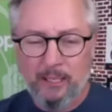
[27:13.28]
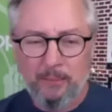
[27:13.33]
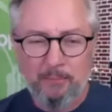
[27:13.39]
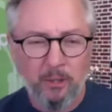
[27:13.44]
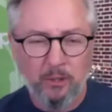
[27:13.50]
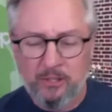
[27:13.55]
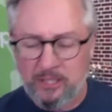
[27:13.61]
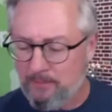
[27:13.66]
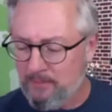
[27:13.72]
a
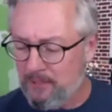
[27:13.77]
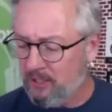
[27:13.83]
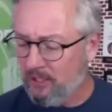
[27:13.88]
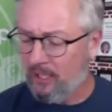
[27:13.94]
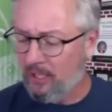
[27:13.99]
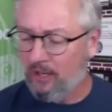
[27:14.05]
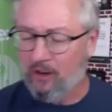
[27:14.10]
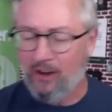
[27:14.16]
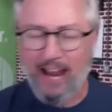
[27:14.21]

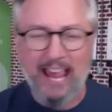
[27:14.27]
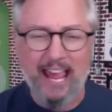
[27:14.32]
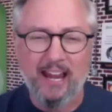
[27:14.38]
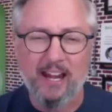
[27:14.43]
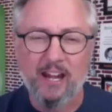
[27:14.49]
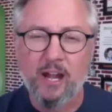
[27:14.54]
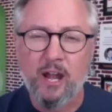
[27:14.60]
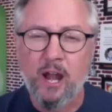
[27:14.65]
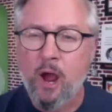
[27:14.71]
multimillionaire, I
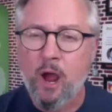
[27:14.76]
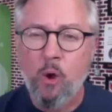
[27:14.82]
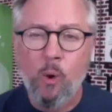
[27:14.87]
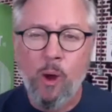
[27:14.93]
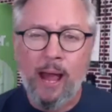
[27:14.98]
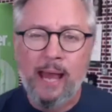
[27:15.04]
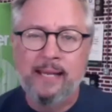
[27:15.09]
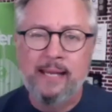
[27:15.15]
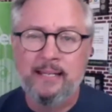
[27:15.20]
had no
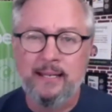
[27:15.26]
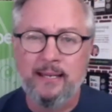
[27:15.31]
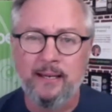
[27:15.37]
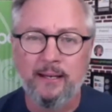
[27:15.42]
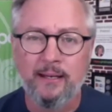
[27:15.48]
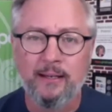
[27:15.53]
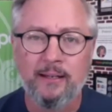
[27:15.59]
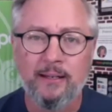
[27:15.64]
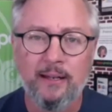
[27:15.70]

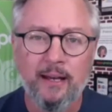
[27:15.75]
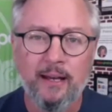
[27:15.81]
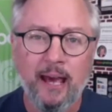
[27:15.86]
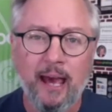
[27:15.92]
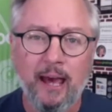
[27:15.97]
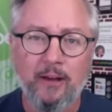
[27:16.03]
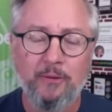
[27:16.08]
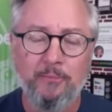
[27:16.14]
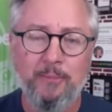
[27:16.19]
idea
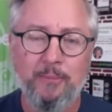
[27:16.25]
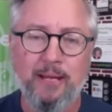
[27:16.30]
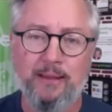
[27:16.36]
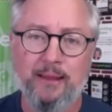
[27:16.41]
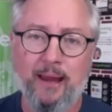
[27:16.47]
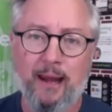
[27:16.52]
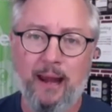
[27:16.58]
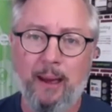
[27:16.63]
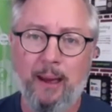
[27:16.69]
how to make
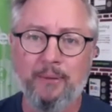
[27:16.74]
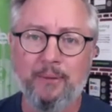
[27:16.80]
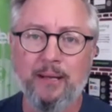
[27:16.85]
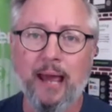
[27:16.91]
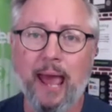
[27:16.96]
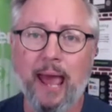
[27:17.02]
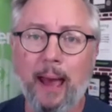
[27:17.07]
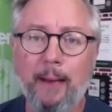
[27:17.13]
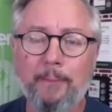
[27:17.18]
that happen.
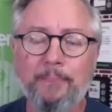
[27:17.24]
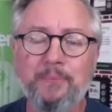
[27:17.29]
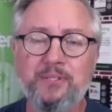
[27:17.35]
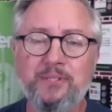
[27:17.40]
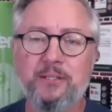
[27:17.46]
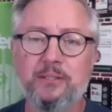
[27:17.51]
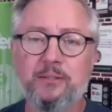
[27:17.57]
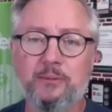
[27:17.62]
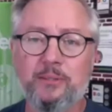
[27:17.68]

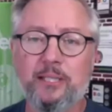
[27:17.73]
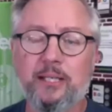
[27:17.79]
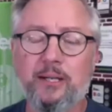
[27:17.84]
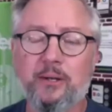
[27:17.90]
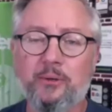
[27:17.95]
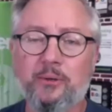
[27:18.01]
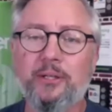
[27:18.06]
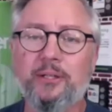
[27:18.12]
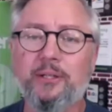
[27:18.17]
Absolutely
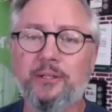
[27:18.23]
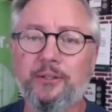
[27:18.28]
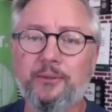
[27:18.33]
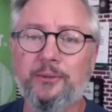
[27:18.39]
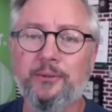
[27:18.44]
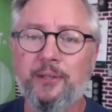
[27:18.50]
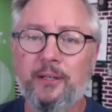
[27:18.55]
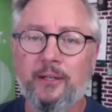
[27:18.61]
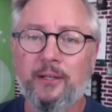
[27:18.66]
no clue.
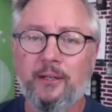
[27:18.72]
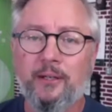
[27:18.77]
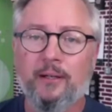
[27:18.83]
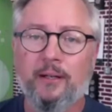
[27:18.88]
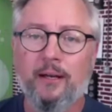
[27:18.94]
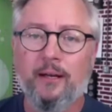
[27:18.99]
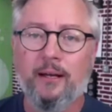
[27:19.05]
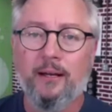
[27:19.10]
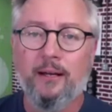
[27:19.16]

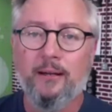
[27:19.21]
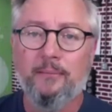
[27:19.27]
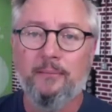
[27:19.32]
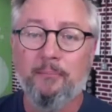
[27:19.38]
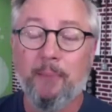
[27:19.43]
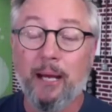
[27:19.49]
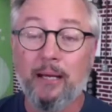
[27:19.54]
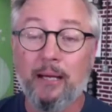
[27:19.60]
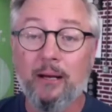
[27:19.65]
Uh,
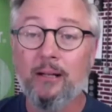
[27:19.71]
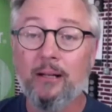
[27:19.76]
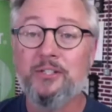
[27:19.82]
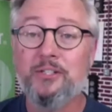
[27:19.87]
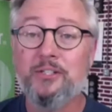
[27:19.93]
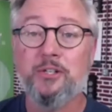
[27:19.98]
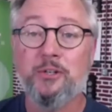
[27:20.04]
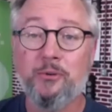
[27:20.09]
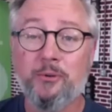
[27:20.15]
my
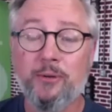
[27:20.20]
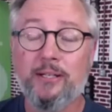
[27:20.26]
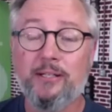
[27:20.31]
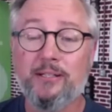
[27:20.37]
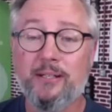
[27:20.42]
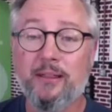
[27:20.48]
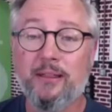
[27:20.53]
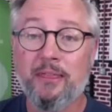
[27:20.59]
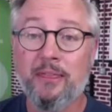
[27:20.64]
college degree
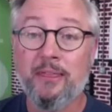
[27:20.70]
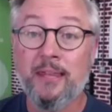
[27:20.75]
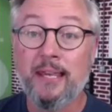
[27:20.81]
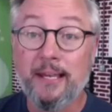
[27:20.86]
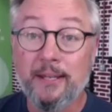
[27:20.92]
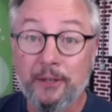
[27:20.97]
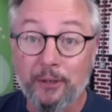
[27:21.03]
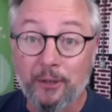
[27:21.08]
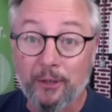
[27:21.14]
is in
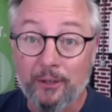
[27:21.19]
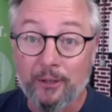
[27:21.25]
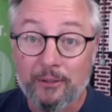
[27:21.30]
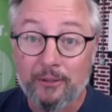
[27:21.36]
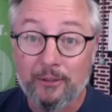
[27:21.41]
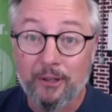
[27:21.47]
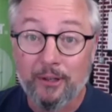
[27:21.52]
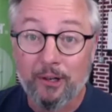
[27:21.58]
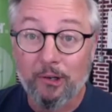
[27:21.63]
theater.
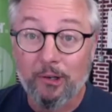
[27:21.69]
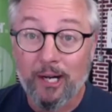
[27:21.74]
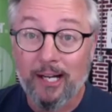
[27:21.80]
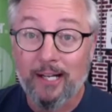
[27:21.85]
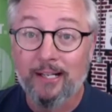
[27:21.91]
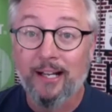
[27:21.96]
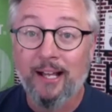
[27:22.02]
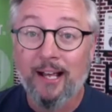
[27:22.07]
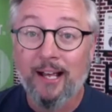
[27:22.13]
All
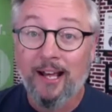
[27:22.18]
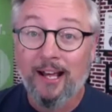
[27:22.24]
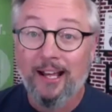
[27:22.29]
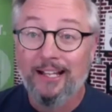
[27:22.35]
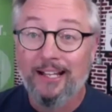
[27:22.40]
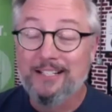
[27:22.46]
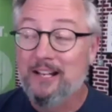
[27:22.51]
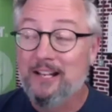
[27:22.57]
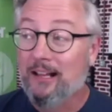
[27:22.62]
right.
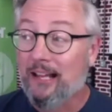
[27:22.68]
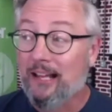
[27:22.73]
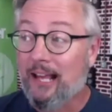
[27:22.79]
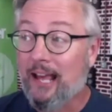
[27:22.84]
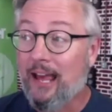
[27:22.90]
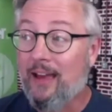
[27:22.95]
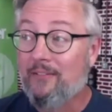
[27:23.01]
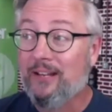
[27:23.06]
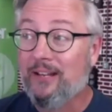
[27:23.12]
It's not like I
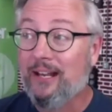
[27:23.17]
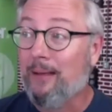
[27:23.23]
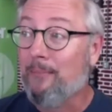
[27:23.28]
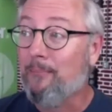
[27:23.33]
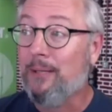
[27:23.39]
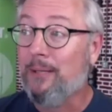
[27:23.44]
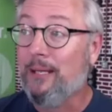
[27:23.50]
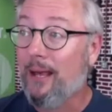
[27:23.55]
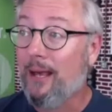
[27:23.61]
have an
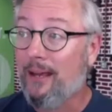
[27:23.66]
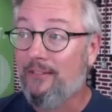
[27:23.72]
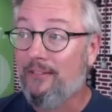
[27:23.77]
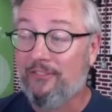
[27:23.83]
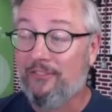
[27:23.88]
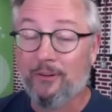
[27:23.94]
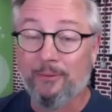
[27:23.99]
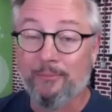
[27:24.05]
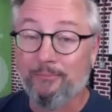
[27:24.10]
MBA
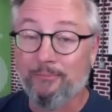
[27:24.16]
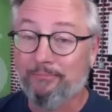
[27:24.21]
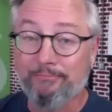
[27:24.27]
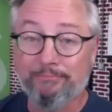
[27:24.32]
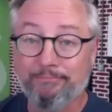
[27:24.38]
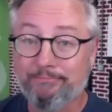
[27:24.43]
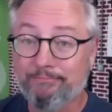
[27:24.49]
from